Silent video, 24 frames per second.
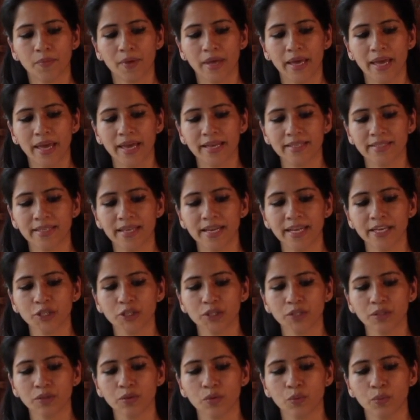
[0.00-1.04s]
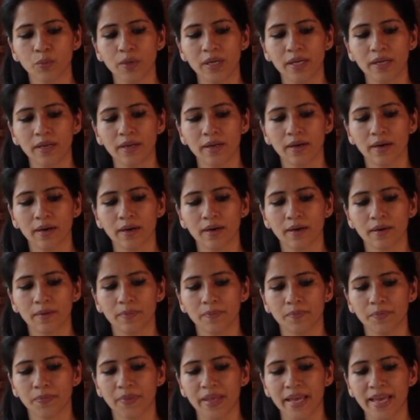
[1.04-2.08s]
exhalation will
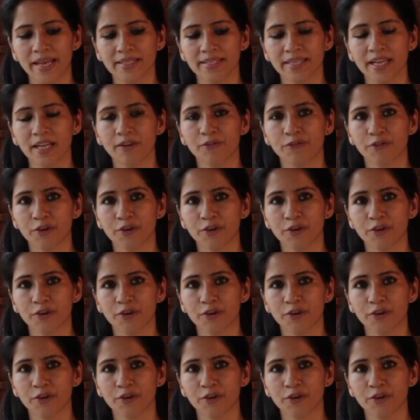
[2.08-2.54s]
exhale